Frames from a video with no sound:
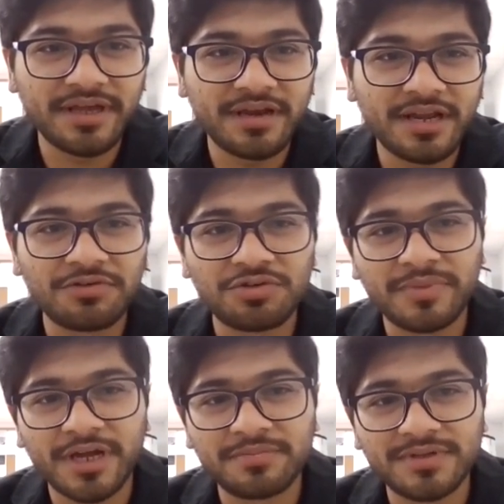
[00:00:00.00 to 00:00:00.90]
and now you
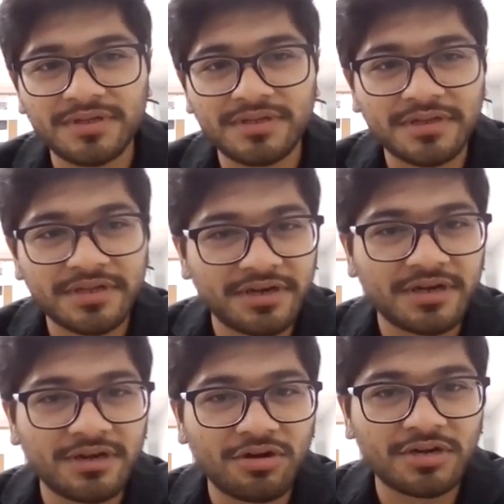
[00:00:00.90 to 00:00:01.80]
might be
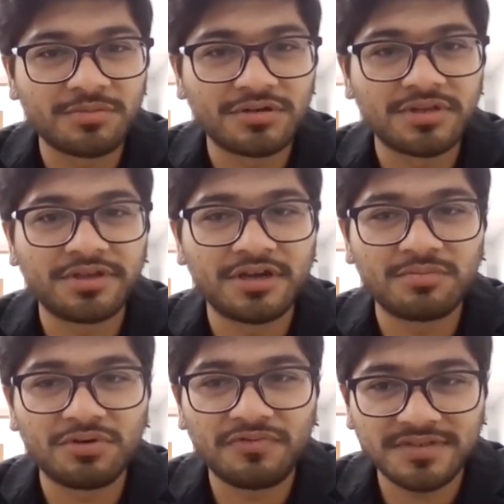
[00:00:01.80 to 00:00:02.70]
hearing a lot about the Young
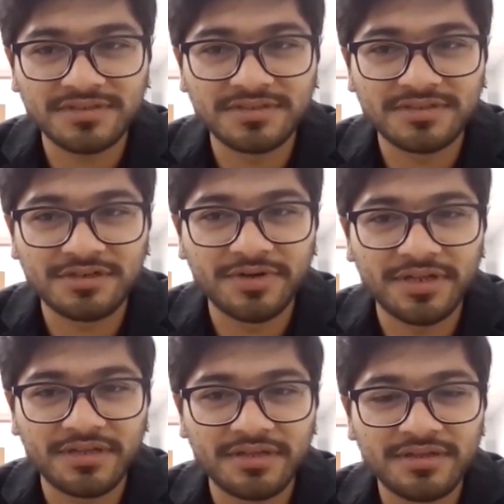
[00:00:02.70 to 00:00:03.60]
Professionals
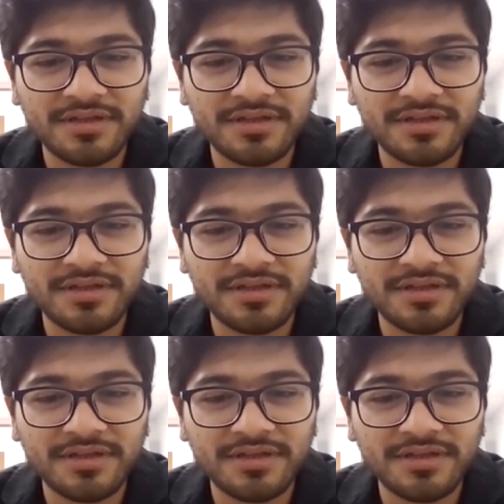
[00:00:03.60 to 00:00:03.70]
Committee.